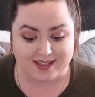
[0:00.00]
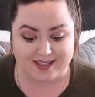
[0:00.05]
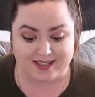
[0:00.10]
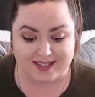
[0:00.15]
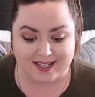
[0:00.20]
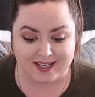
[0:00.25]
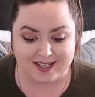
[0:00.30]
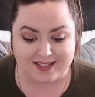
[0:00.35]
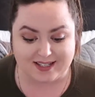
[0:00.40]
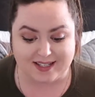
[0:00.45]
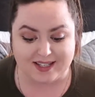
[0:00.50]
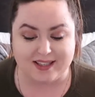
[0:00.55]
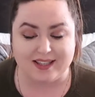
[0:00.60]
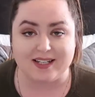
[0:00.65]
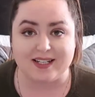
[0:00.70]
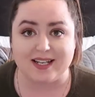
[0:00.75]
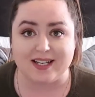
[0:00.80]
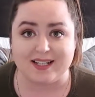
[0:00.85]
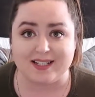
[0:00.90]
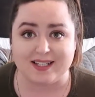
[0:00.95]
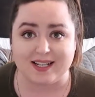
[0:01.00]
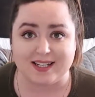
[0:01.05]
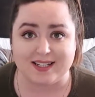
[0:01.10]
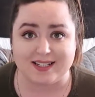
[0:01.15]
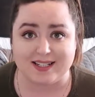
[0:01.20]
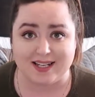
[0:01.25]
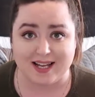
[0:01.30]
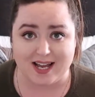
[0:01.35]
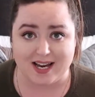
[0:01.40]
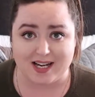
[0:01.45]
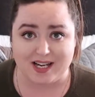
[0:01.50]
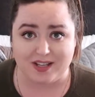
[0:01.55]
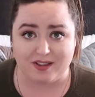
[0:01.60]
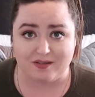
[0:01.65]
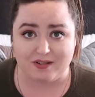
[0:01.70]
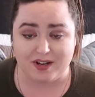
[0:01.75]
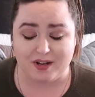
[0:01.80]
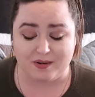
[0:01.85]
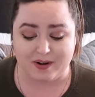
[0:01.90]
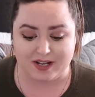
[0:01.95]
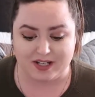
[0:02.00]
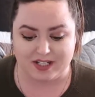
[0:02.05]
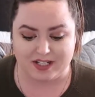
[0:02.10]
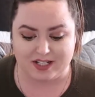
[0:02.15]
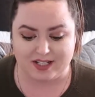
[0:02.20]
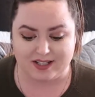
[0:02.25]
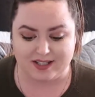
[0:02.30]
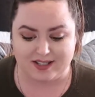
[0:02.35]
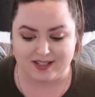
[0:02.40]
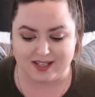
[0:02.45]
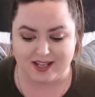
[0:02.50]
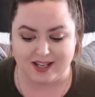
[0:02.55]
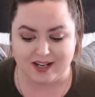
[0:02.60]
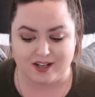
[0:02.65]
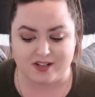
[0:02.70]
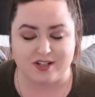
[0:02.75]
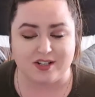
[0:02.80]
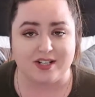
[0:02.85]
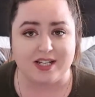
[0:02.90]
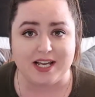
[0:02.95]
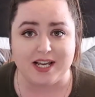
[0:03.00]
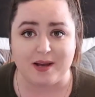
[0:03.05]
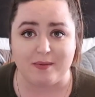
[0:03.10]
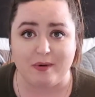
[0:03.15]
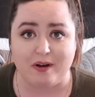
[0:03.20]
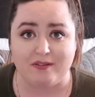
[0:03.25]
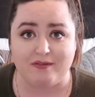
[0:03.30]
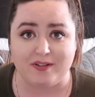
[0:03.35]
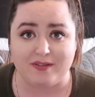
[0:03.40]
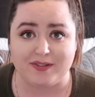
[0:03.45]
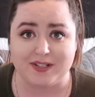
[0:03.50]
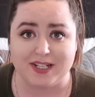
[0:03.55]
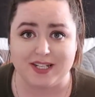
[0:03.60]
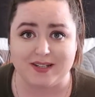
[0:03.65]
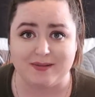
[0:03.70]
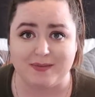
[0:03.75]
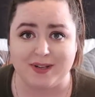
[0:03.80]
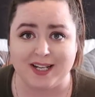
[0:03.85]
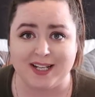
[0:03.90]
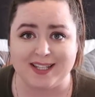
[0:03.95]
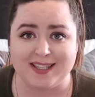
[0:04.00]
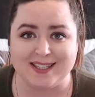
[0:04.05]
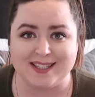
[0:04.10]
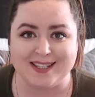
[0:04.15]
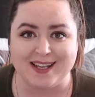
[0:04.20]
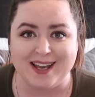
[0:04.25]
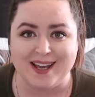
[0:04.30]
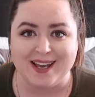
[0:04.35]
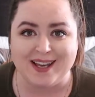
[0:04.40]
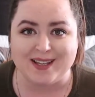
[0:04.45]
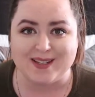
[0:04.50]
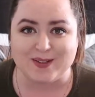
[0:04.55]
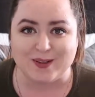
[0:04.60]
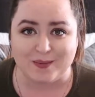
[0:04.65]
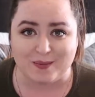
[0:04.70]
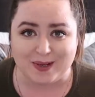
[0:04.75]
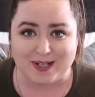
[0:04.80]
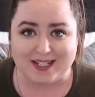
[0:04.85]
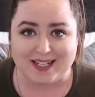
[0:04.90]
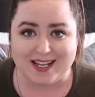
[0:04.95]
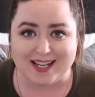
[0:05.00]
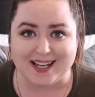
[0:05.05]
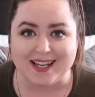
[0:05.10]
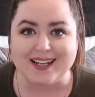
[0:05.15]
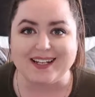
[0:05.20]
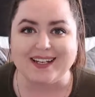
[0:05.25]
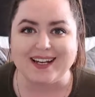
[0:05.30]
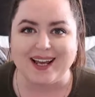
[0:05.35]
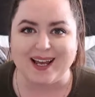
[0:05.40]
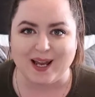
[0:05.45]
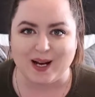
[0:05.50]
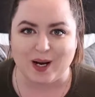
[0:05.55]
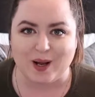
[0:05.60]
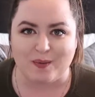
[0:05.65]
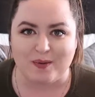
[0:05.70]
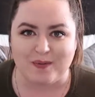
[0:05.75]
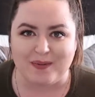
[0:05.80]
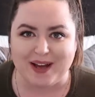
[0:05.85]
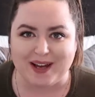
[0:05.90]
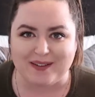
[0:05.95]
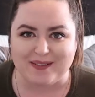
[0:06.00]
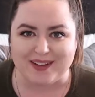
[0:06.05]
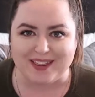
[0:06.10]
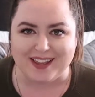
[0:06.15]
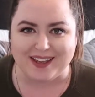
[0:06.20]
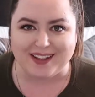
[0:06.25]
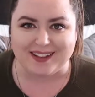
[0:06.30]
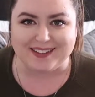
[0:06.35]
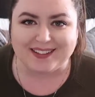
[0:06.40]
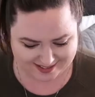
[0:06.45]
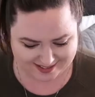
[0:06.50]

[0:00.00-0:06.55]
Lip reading: this says that the test has 93 questions and it should take about 15 minutes. So I'm gonna take it and I'll be back with you.